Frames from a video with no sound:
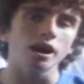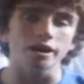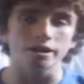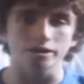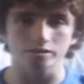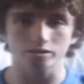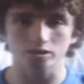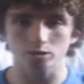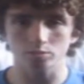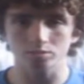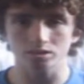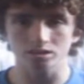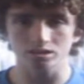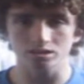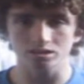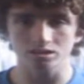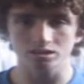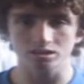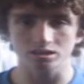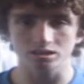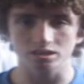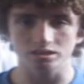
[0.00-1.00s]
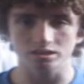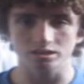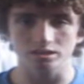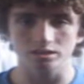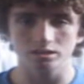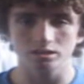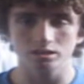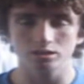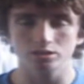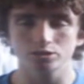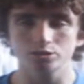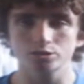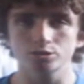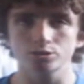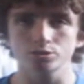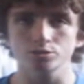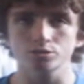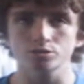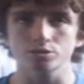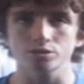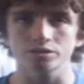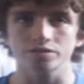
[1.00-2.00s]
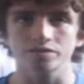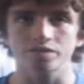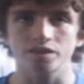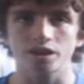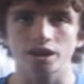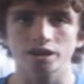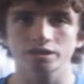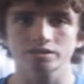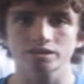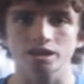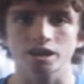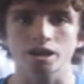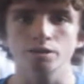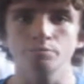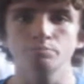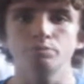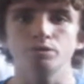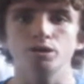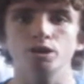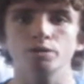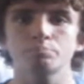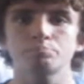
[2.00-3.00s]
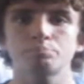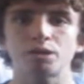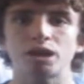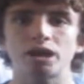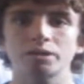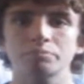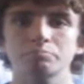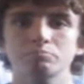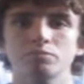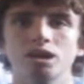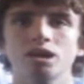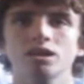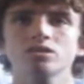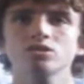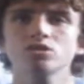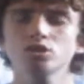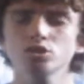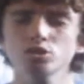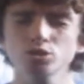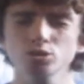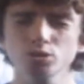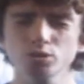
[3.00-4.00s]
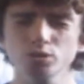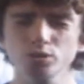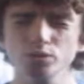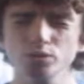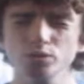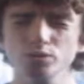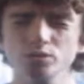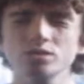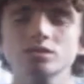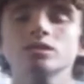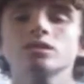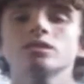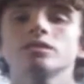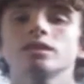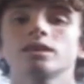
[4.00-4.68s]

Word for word: I have come to this decision due to the fact that I bought Batman shoes.